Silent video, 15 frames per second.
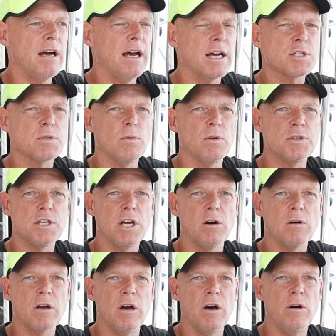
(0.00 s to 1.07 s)
actual
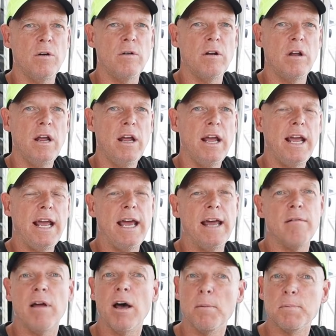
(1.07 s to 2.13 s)
gel coat
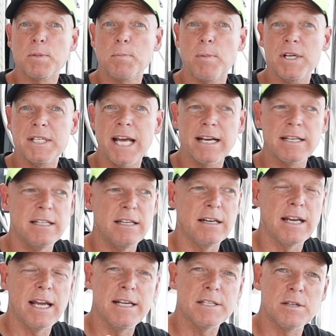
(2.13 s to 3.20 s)
and helps protect it in
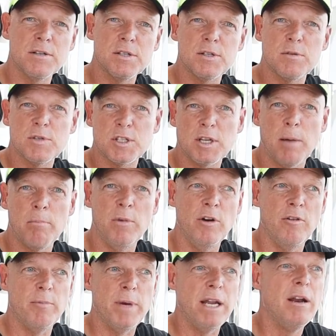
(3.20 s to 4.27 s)
case there's some
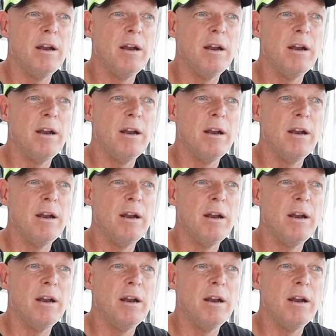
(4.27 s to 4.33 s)
movement.